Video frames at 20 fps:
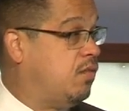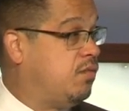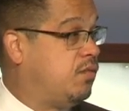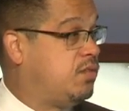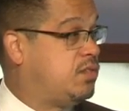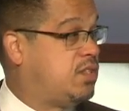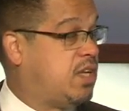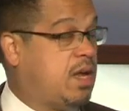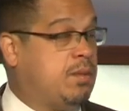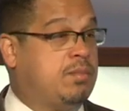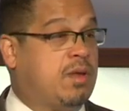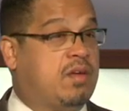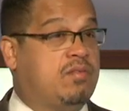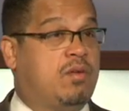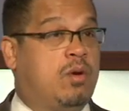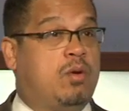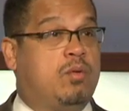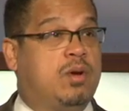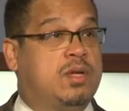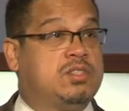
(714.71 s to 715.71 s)
same-day
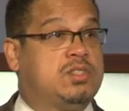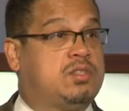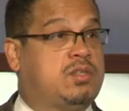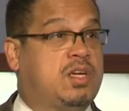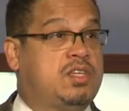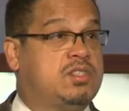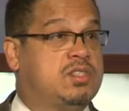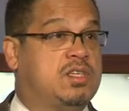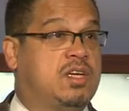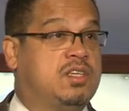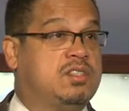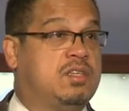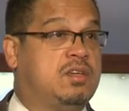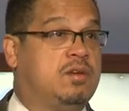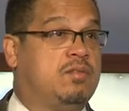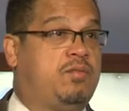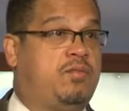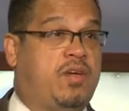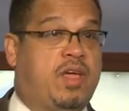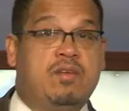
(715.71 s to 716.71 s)
voter registration
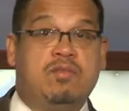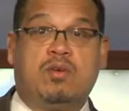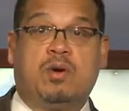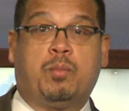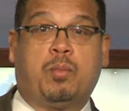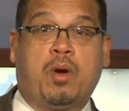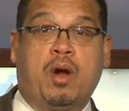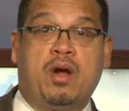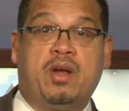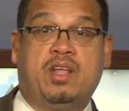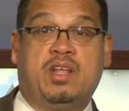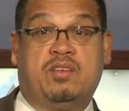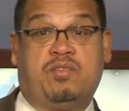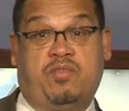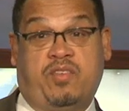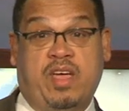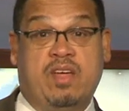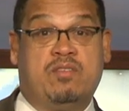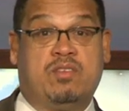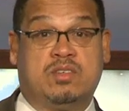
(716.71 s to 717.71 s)
doesn't favor a party. It
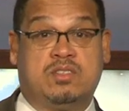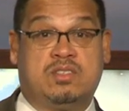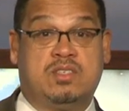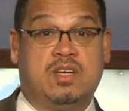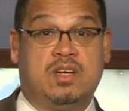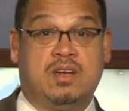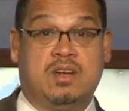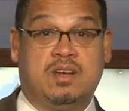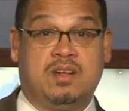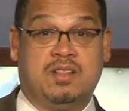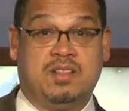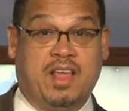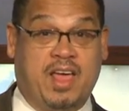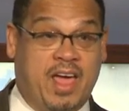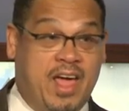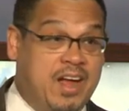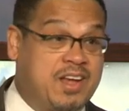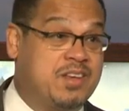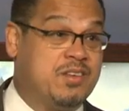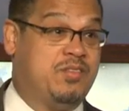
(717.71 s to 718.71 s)
favors the
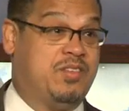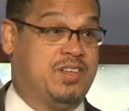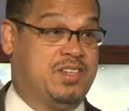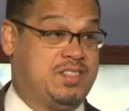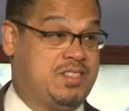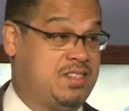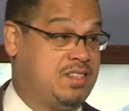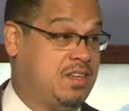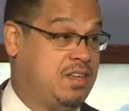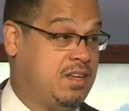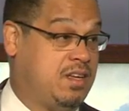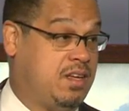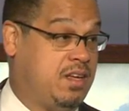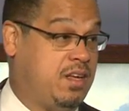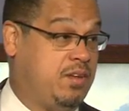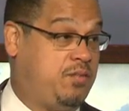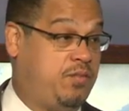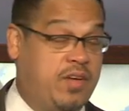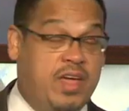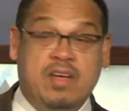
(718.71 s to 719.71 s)
activists.
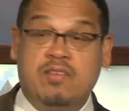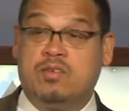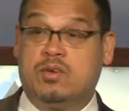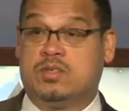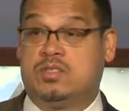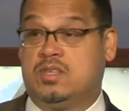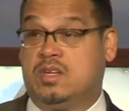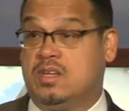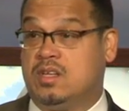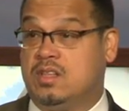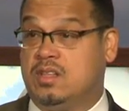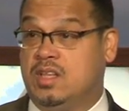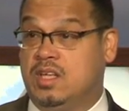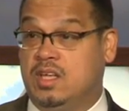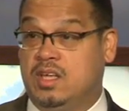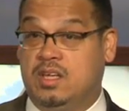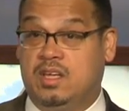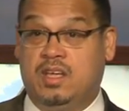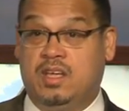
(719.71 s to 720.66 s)
It favors the